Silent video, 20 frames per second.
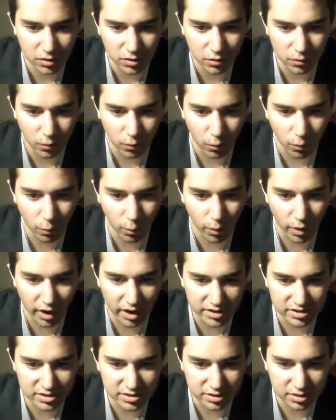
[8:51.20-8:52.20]

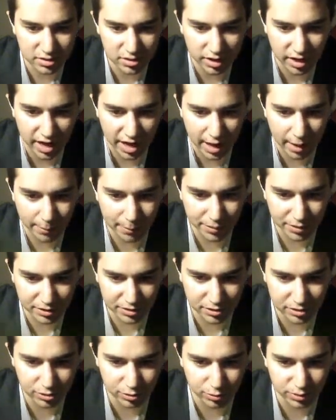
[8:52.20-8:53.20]
What happened
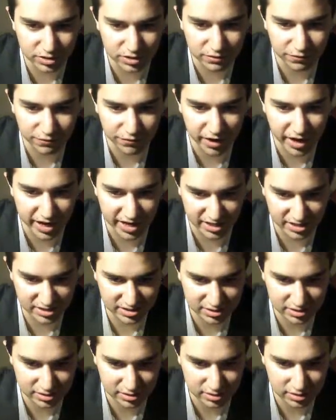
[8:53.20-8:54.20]
to his
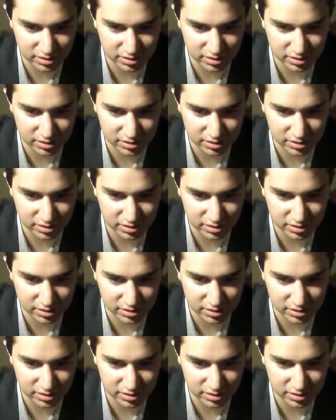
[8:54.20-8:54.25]
face?